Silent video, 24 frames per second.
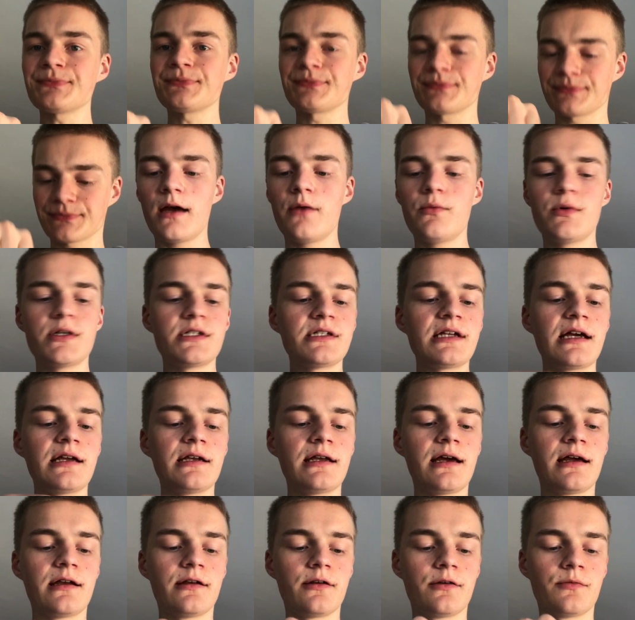I wish I had
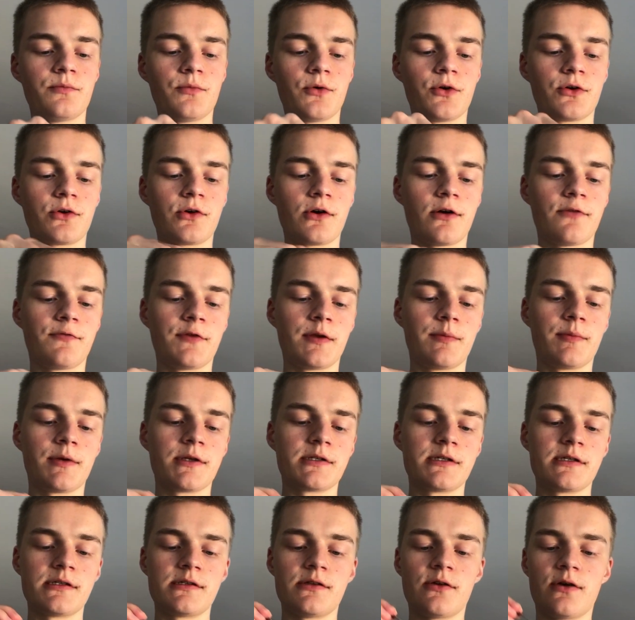added more coffee
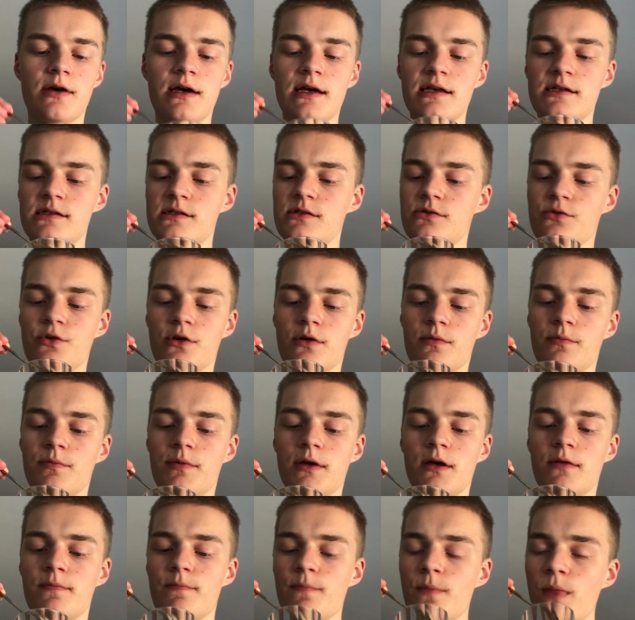because it's not as strong,
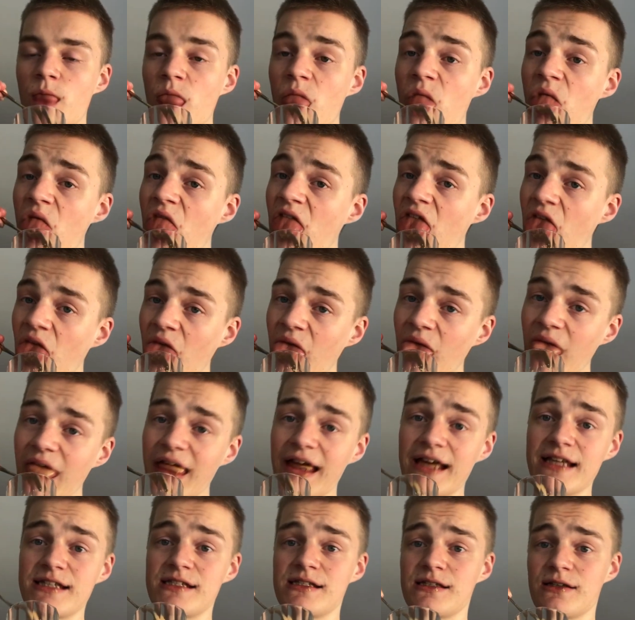but
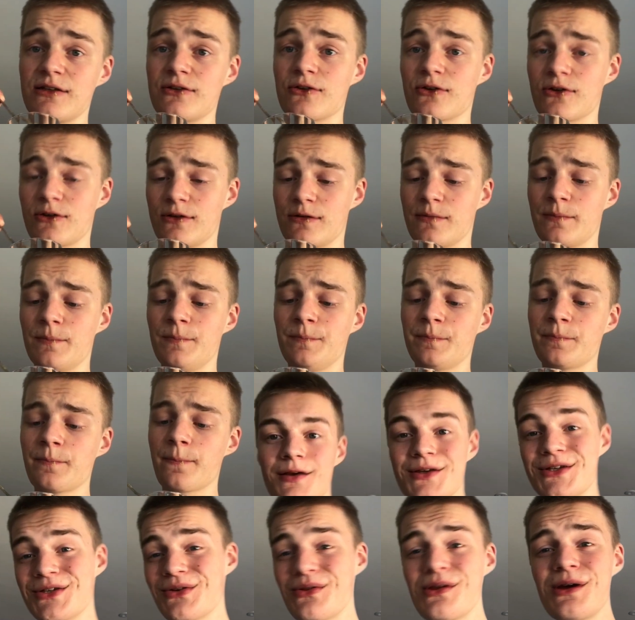it's still good.
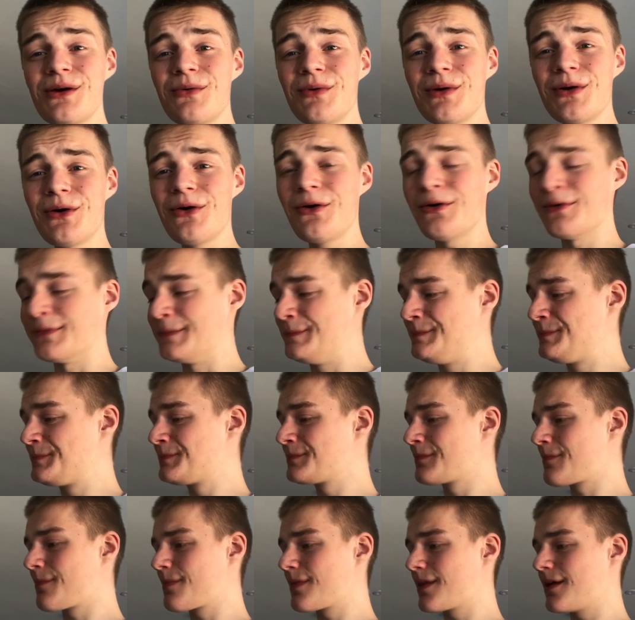So there we go.
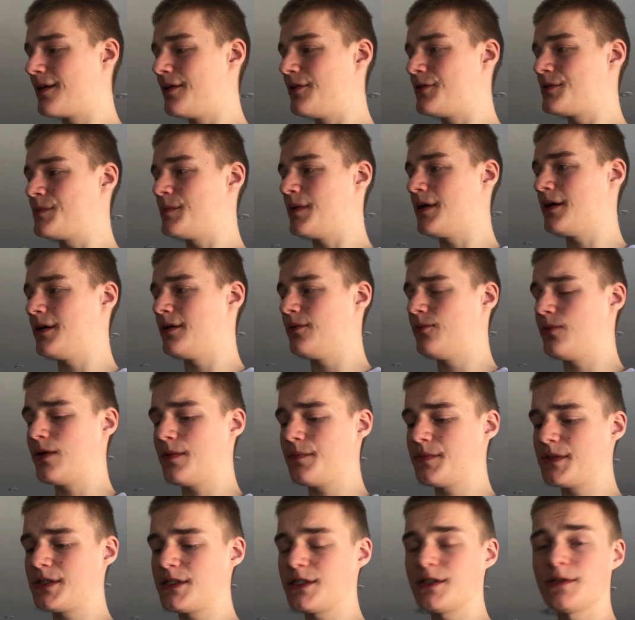Here's my
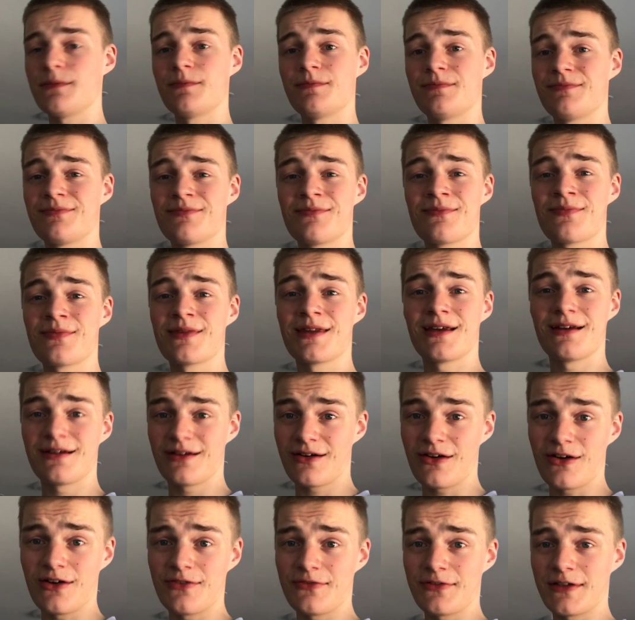whipped
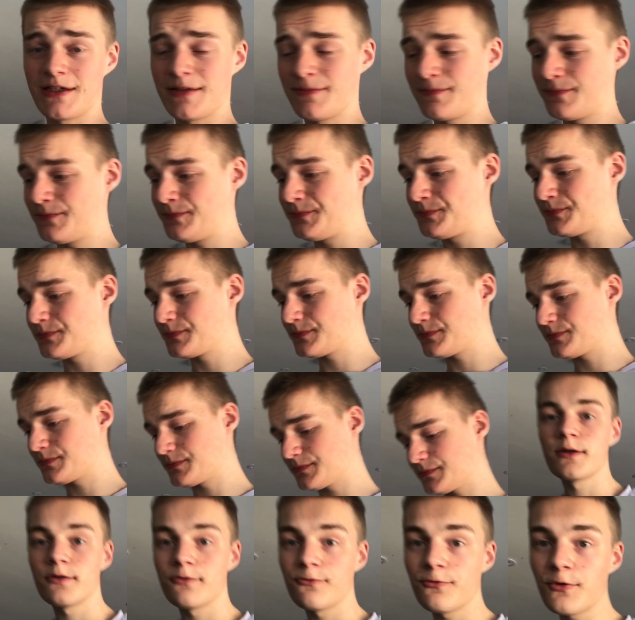coffee.
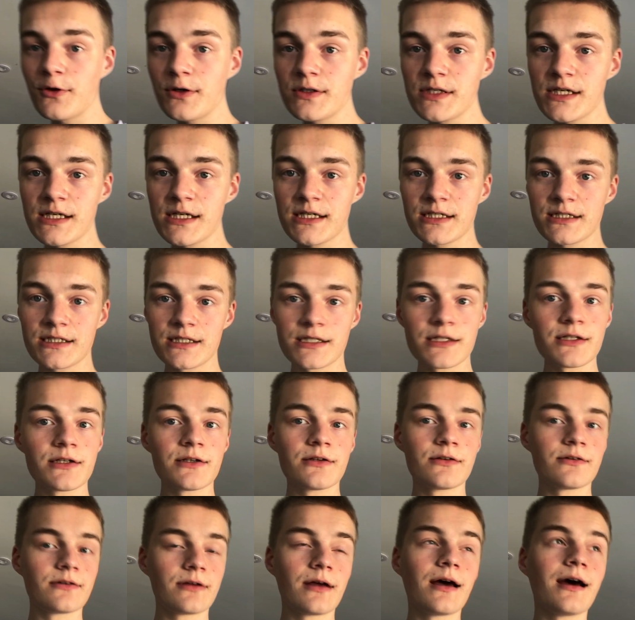Verdict,
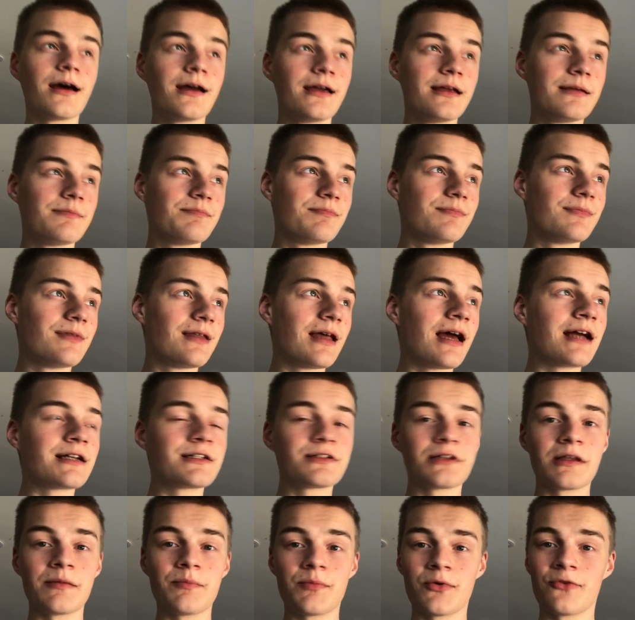I
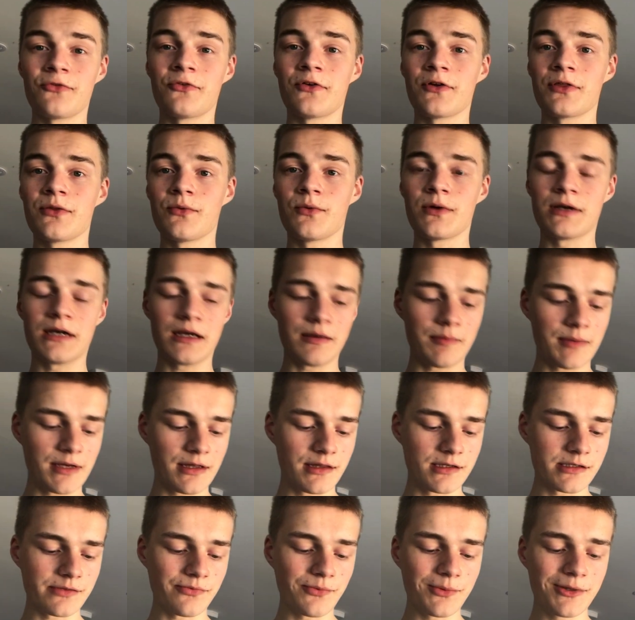actually preferred the one I made
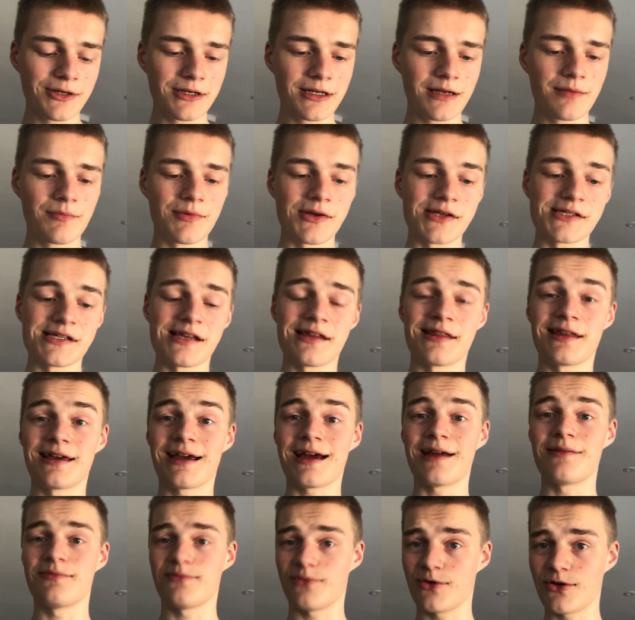this morning because I think I
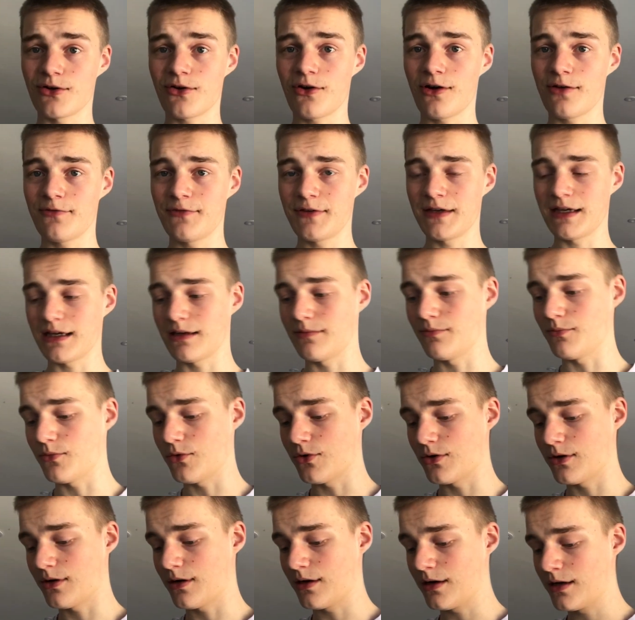had more coffee and
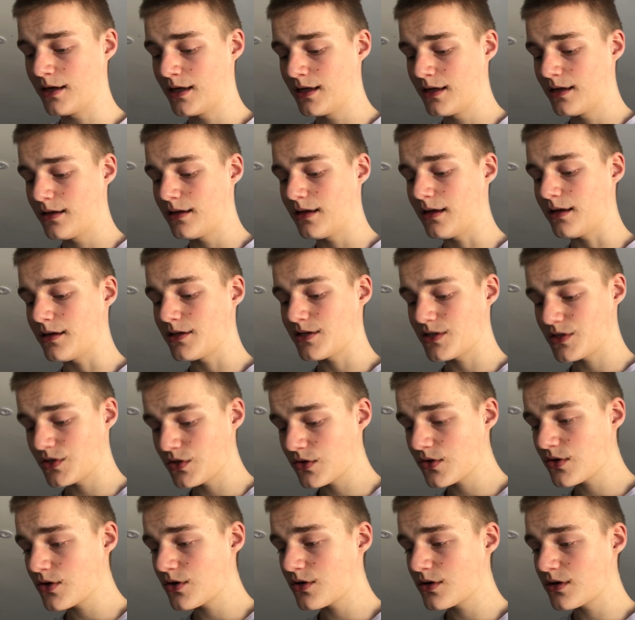more
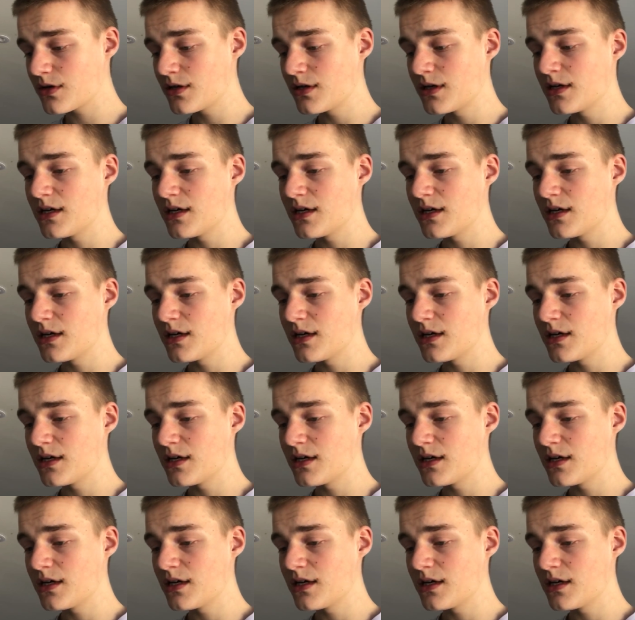sugar.